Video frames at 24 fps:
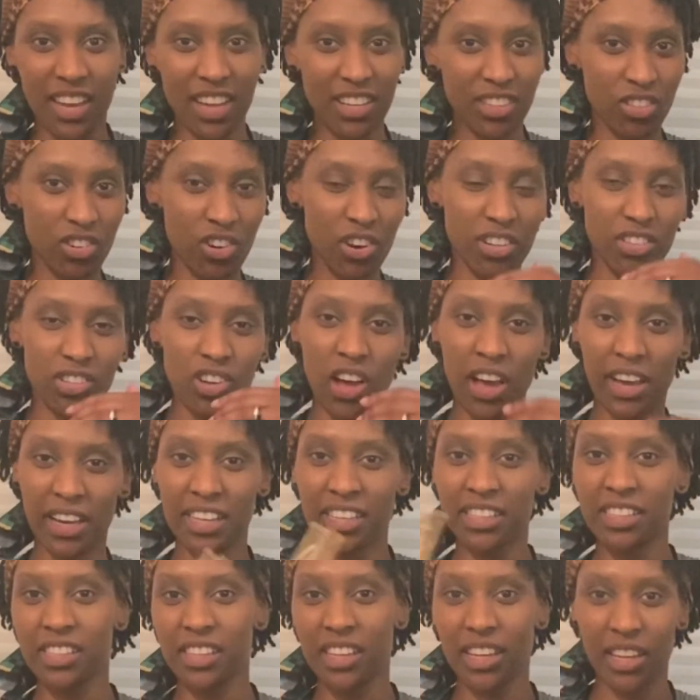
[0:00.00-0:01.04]
I started
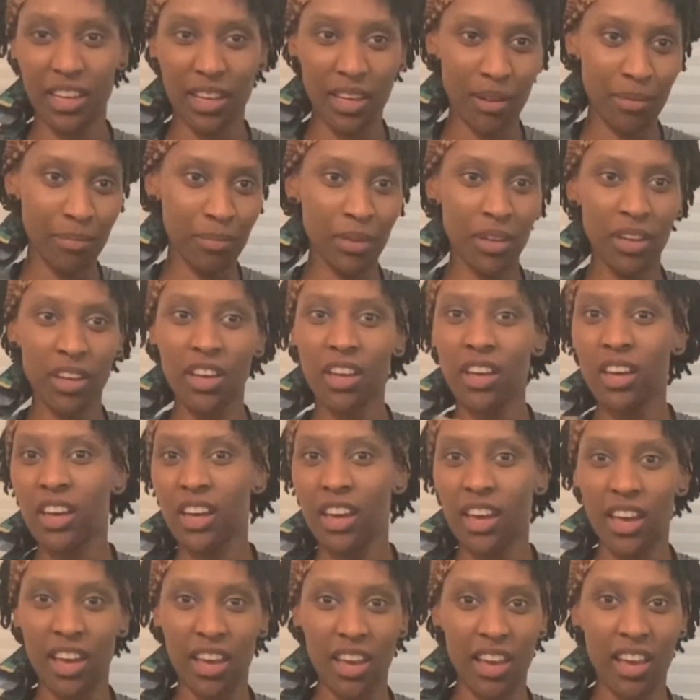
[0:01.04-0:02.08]
talking to him
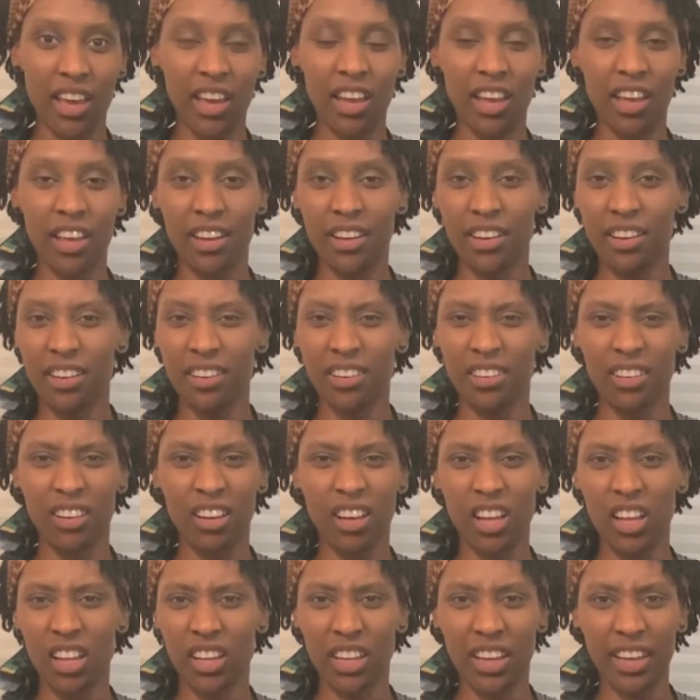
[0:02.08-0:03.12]
in
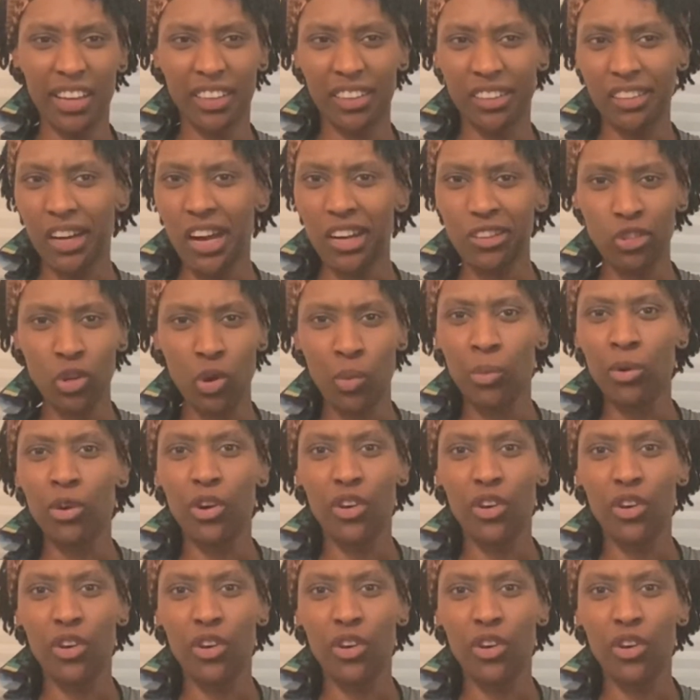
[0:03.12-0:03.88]
October,